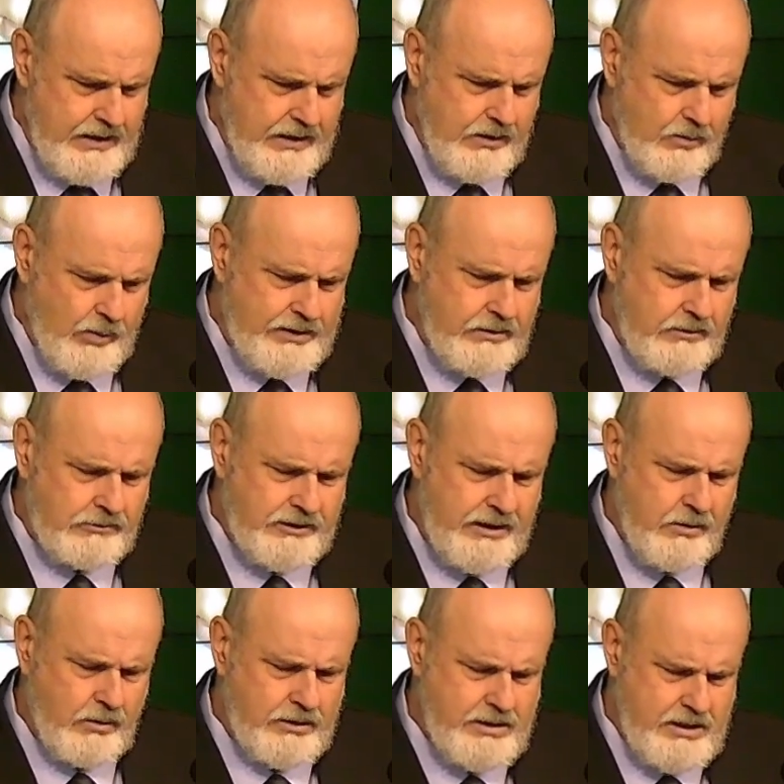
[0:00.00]
When you say
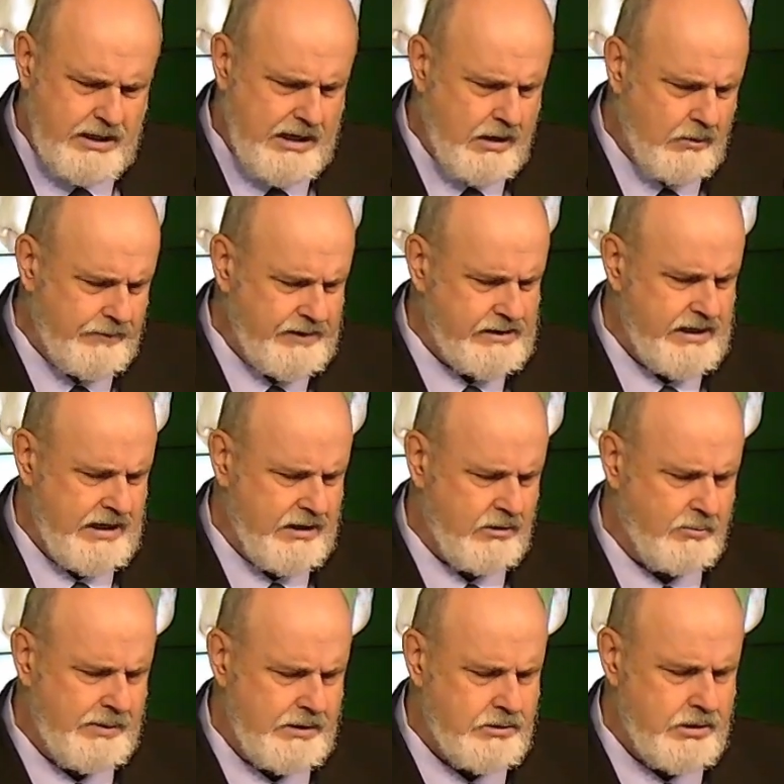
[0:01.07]
"holy cow," the cow
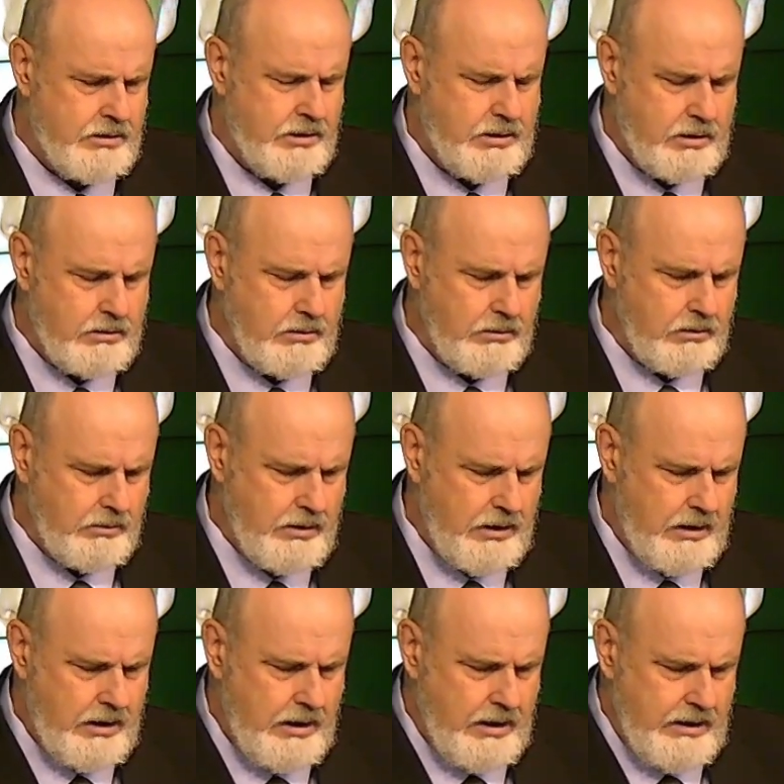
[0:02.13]
mentioned here
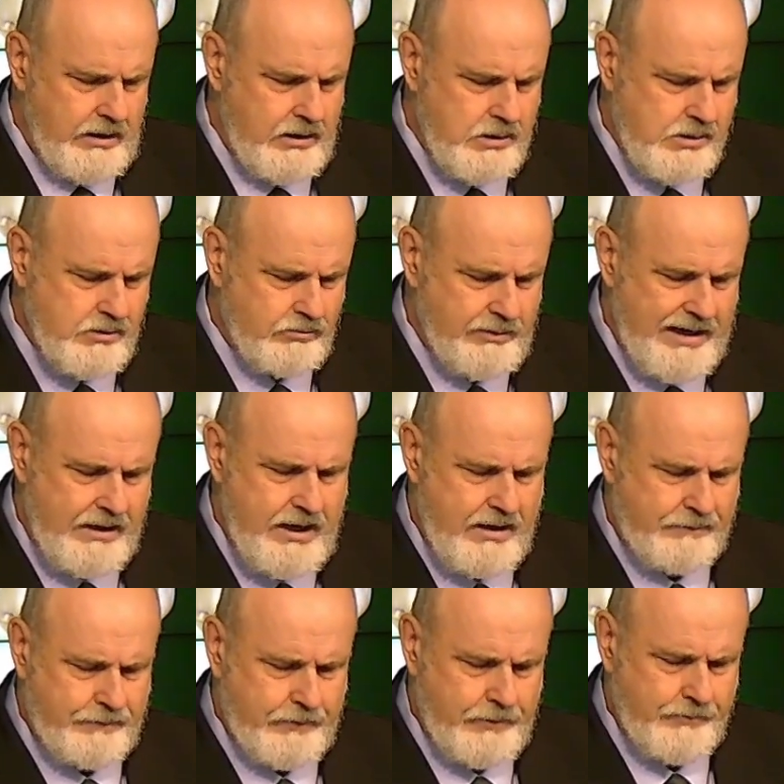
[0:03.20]
is the red
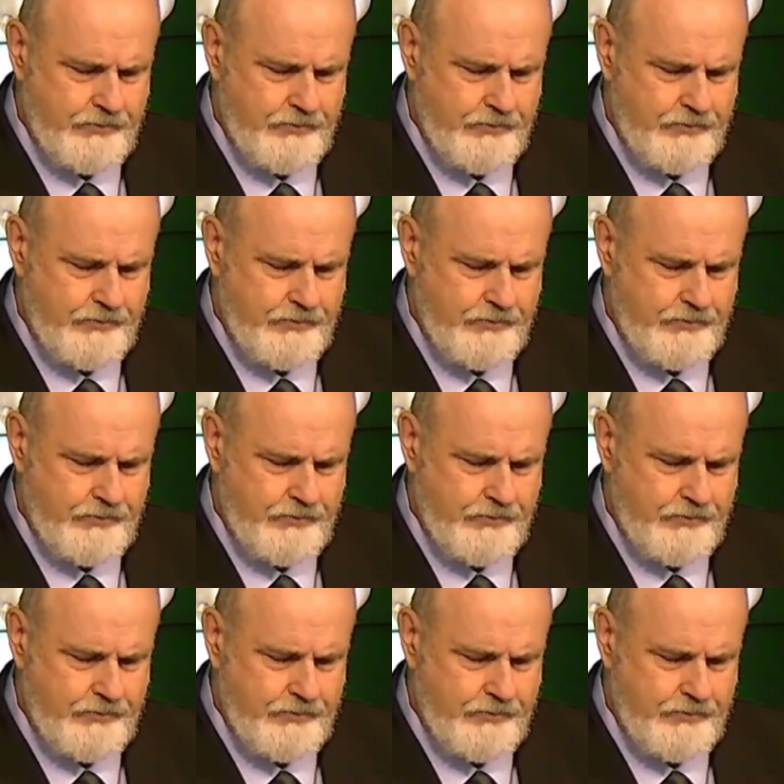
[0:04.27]
heifer,